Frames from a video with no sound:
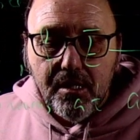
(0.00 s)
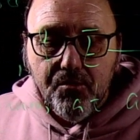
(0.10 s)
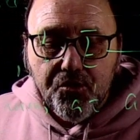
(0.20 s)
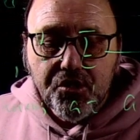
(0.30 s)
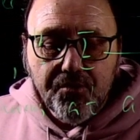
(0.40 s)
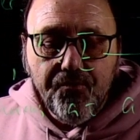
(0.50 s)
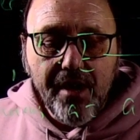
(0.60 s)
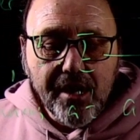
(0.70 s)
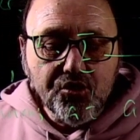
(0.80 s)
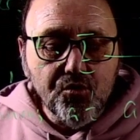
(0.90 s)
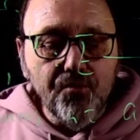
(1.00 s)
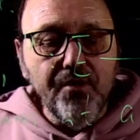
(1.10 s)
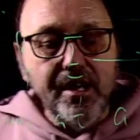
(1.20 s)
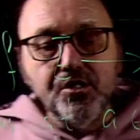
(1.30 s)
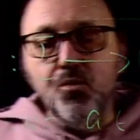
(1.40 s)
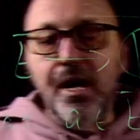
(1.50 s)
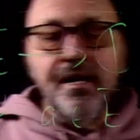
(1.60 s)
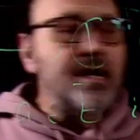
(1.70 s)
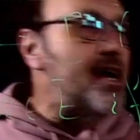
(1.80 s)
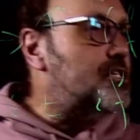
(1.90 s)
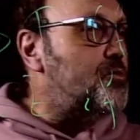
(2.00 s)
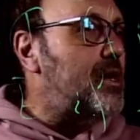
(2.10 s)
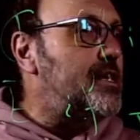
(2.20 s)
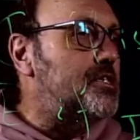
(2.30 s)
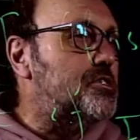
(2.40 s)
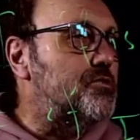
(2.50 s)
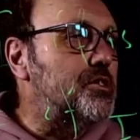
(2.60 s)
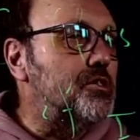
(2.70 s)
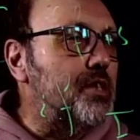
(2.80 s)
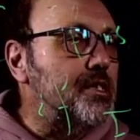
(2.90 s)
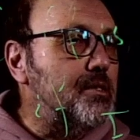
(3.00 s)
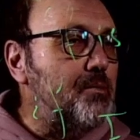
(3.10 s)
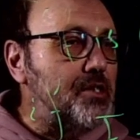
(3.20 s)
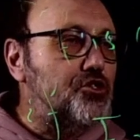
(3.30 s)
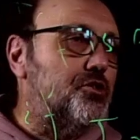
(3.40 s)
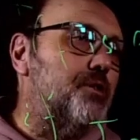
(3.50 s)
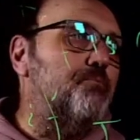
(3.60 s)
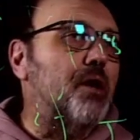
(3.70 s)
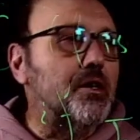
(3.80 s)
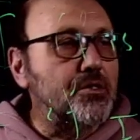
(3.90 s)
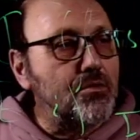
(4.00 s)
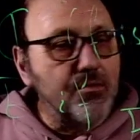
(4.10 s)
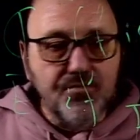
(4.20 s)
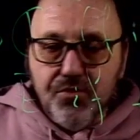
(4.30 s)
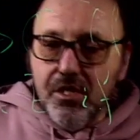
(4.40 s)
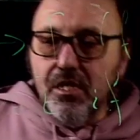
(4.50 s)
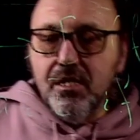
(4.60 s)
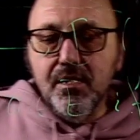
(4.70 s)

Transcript: which is a function of xy. Xy is a real and imaginary part of z,